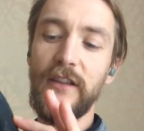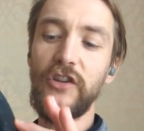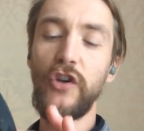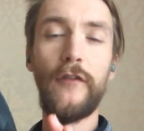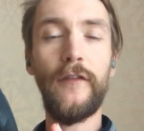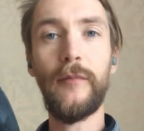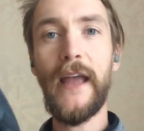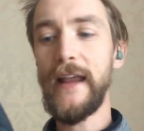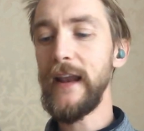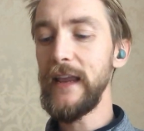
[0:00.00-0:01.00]
the shoe from
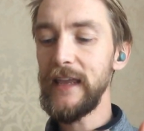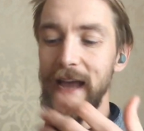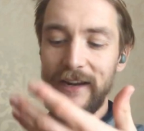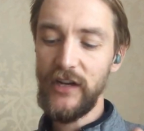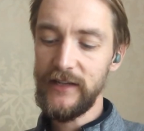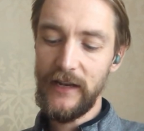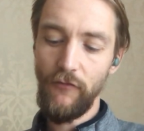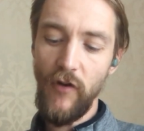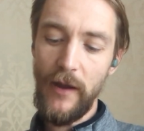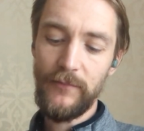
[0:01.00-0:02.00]
getting any gashes, any
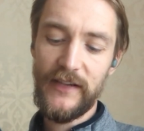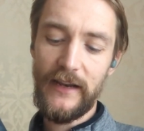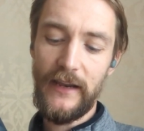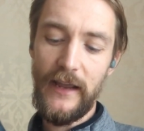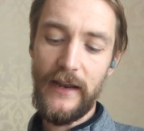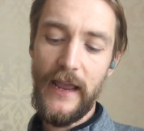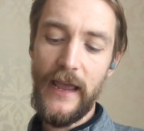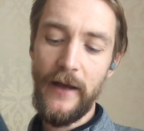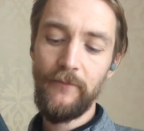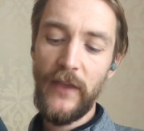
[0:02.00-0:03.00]
rips, any in
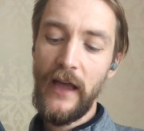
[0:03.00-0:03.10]
here.